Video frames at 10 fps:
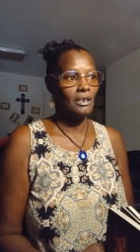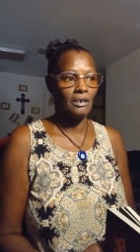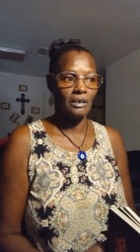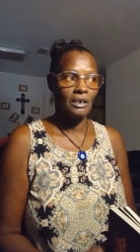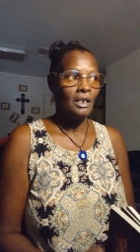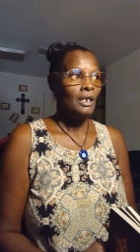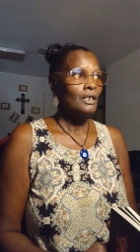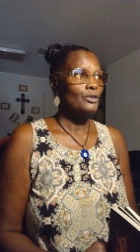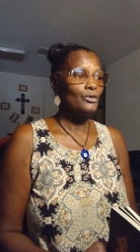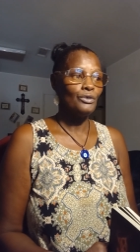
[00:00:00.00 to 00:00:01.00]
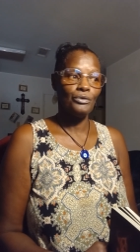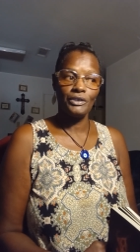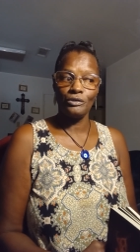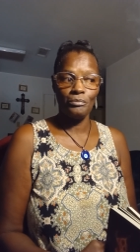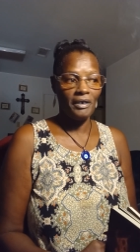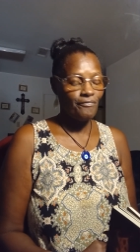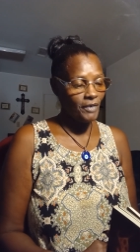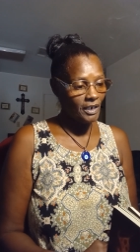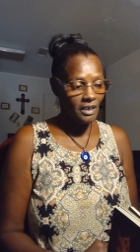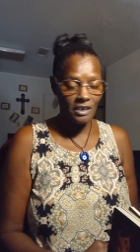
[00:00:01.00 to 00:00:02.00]
Uh, you doing too
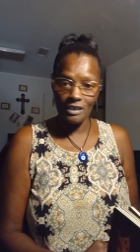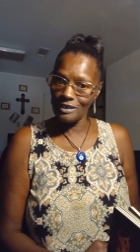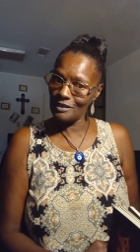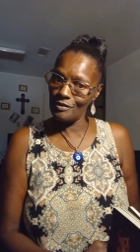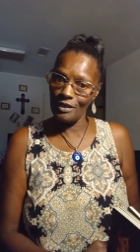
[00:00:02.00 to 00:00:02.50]
motherfucking good.